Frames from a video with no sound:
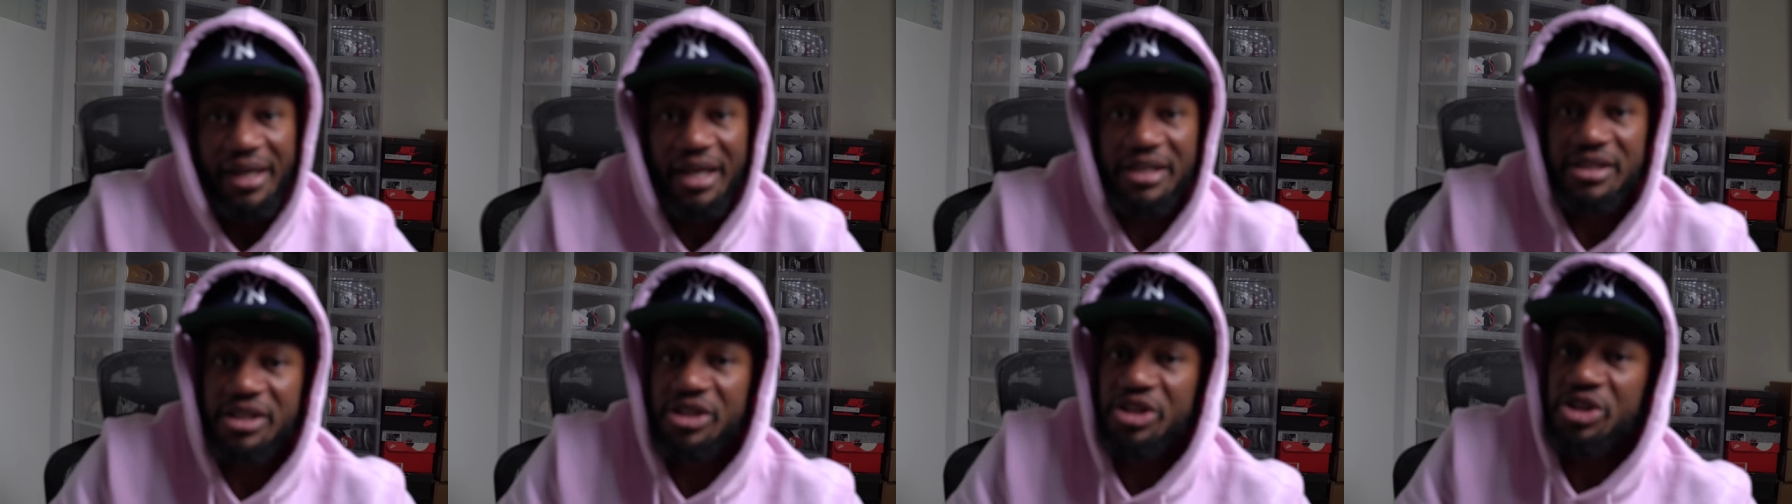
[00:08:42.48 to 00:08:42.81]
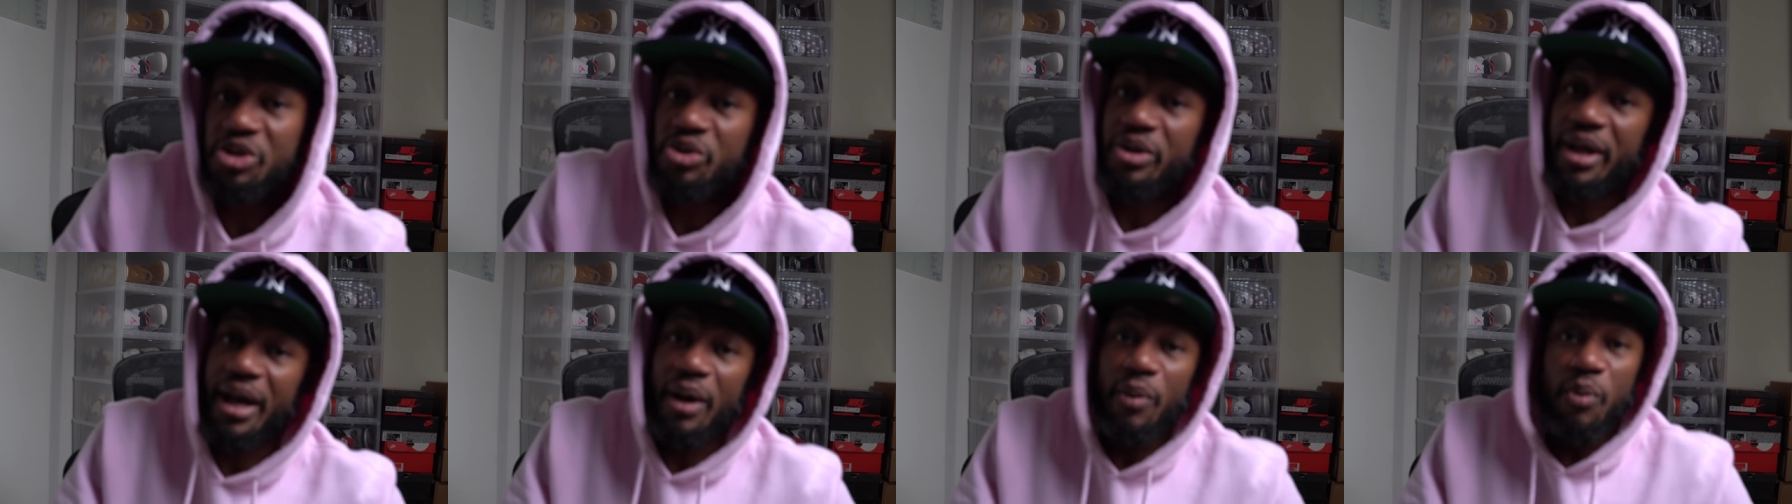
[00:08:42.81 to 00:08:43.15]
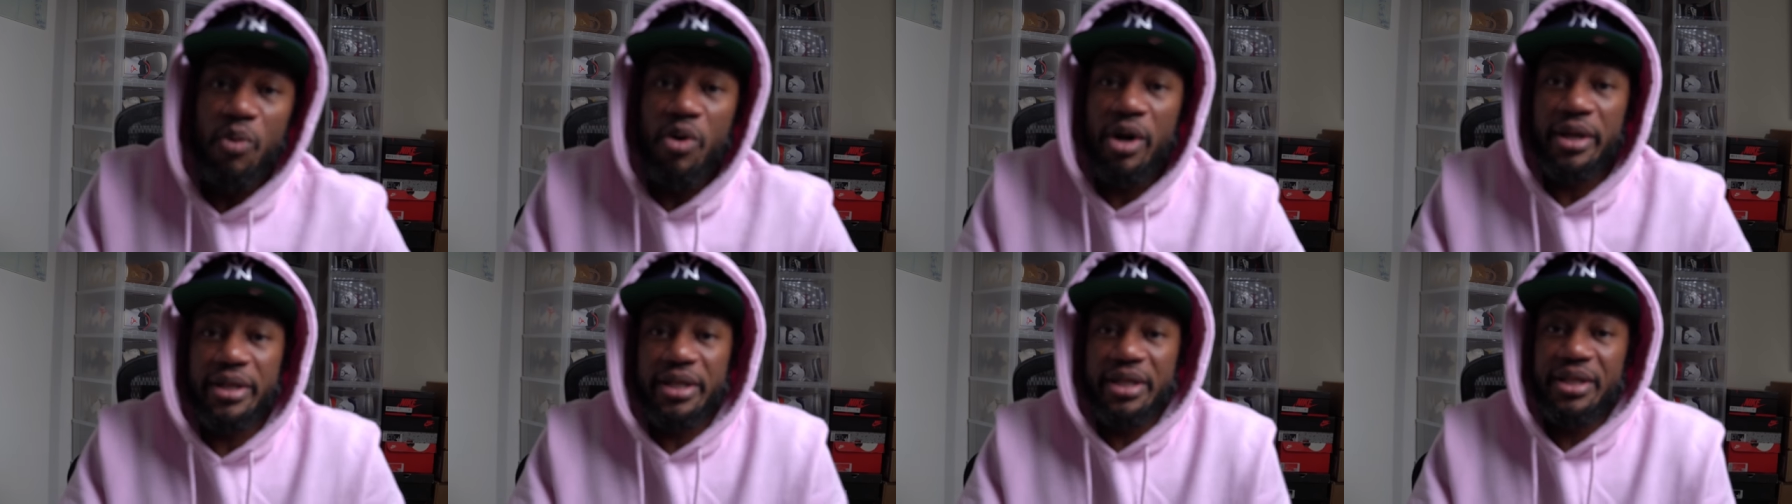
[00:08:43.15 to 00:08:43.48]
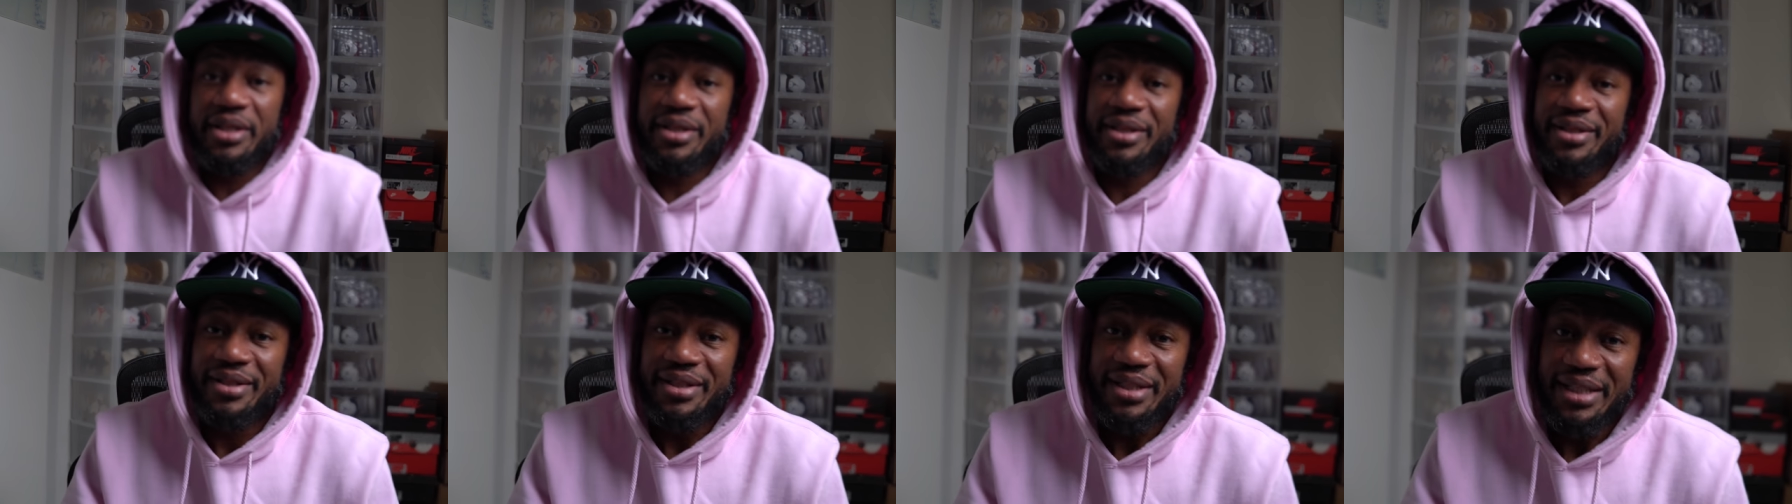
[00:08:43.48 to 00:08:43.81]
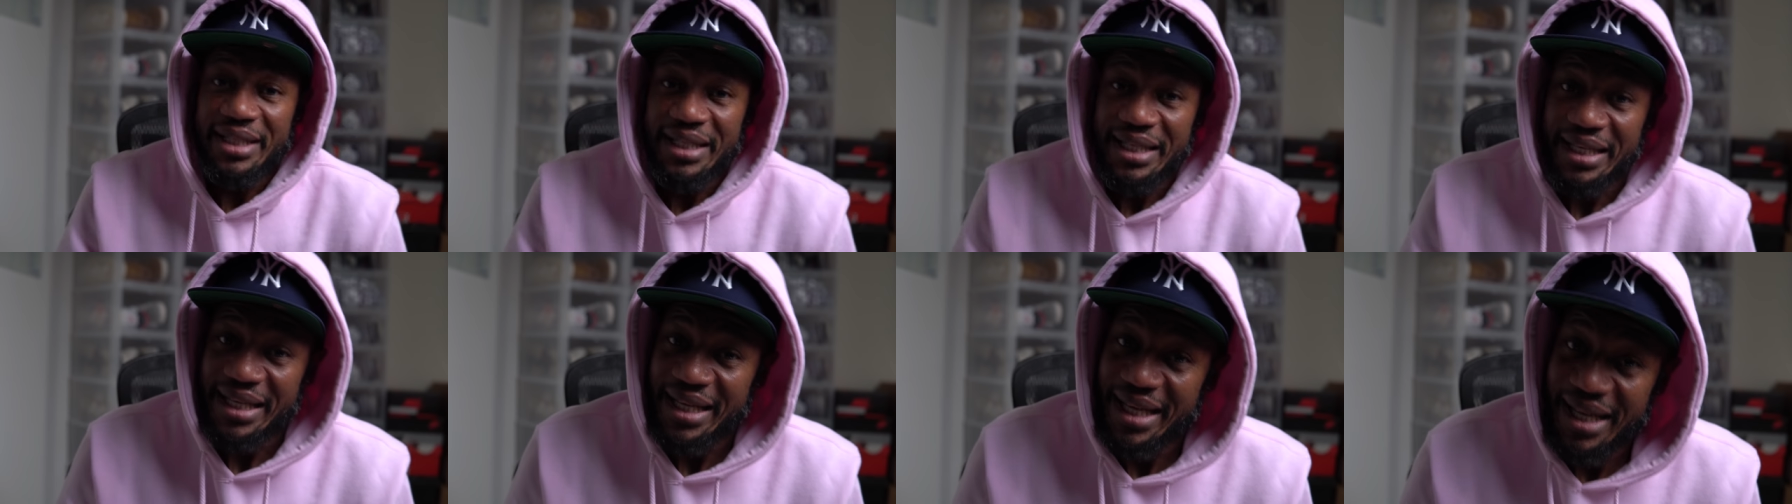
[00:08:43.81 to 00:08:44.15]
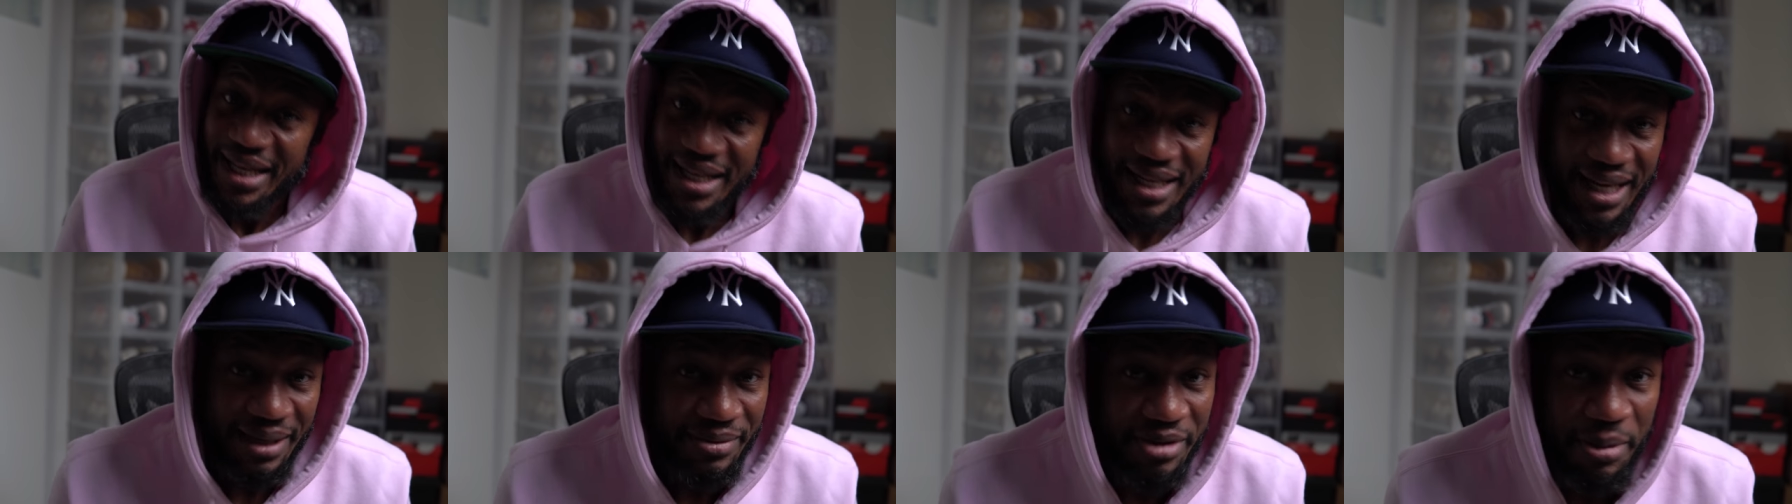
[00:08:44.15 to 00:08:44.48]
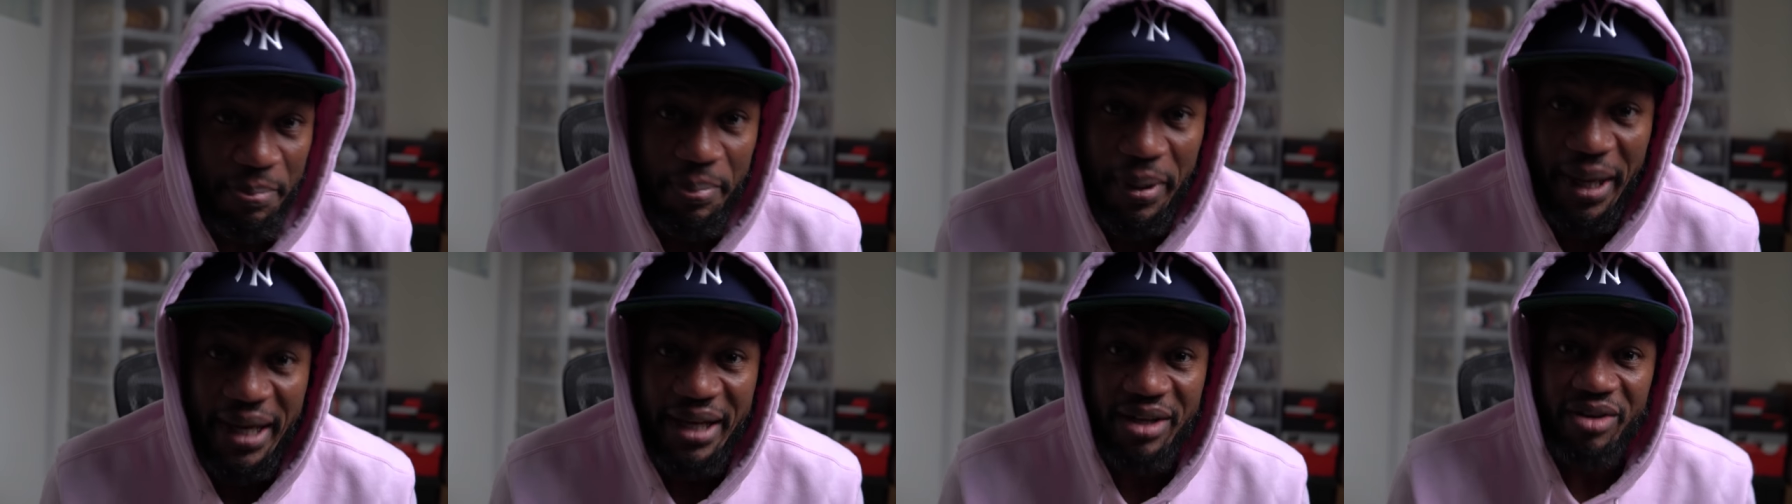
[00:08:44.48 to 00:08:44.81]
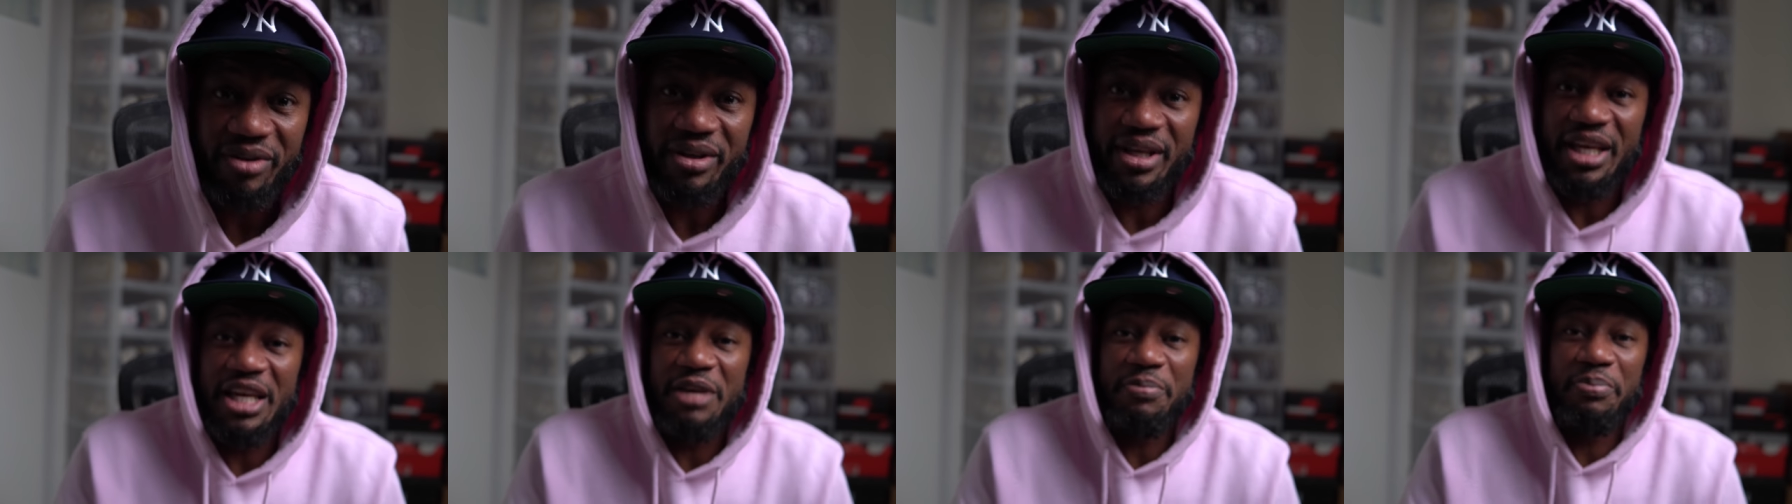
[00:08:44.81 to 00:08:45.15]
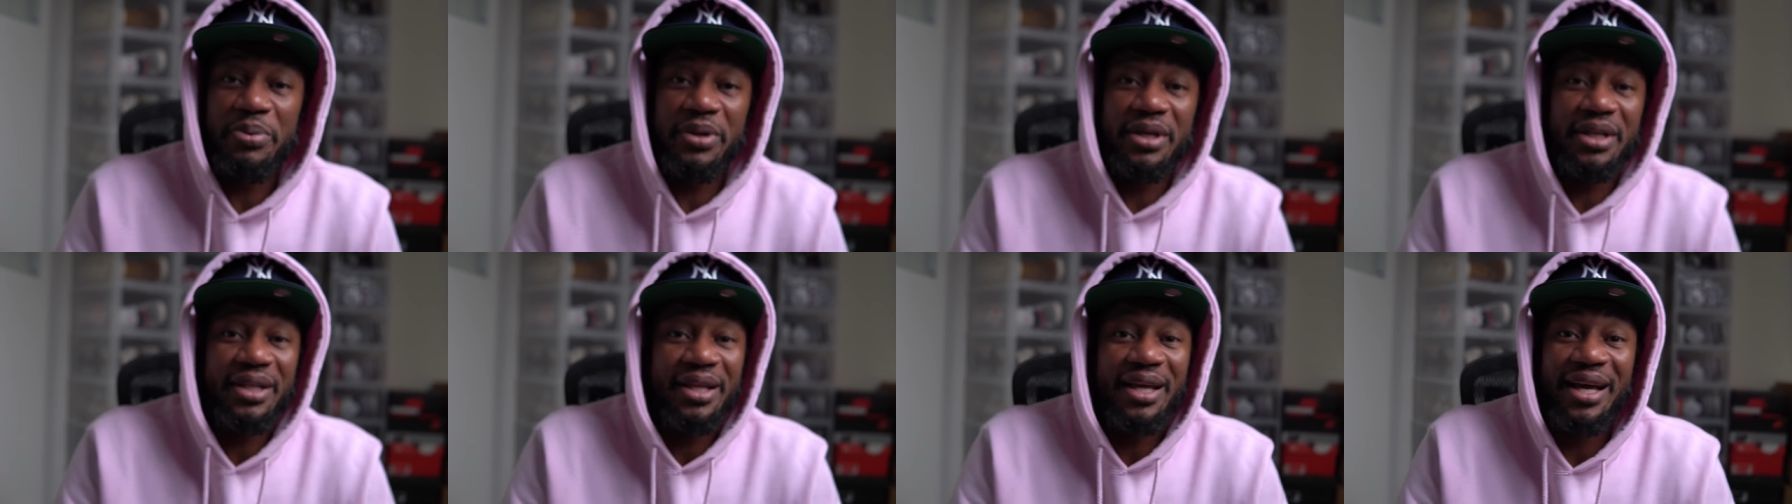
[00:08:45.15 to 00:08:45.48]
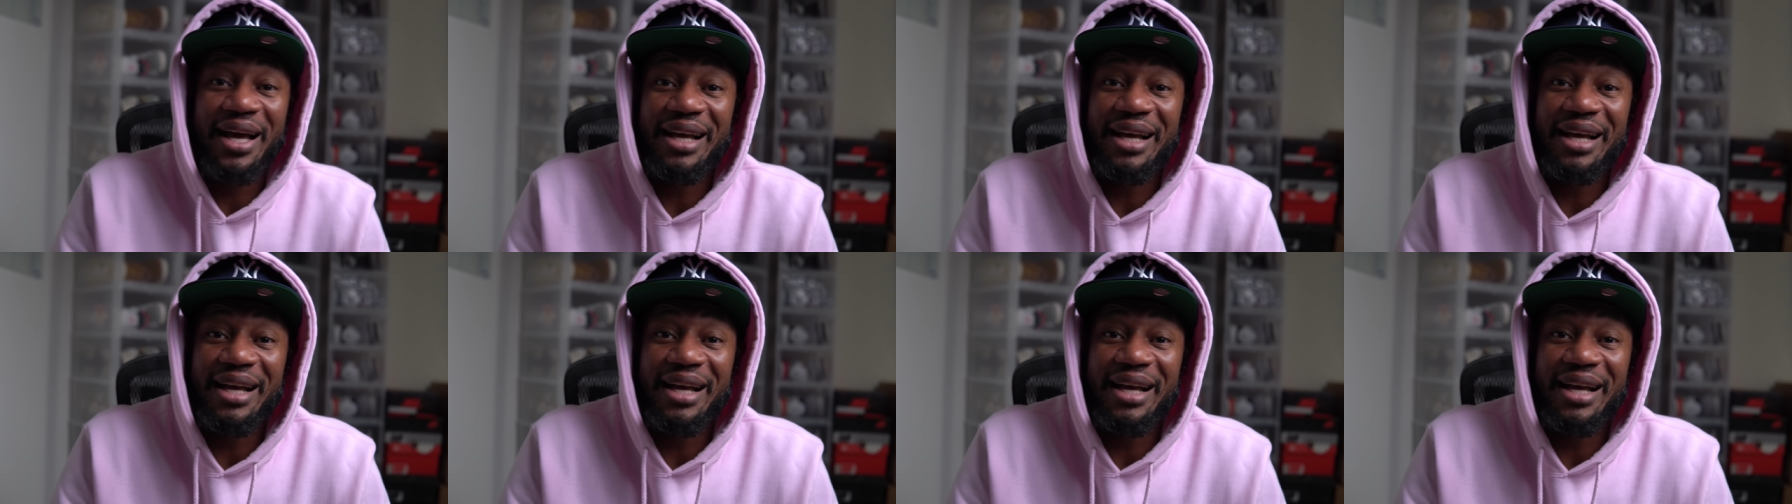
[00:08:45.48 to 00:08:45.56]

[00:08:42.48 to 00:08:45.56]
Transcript: Here's a shoe that I wanted, and I'm debating on keeping.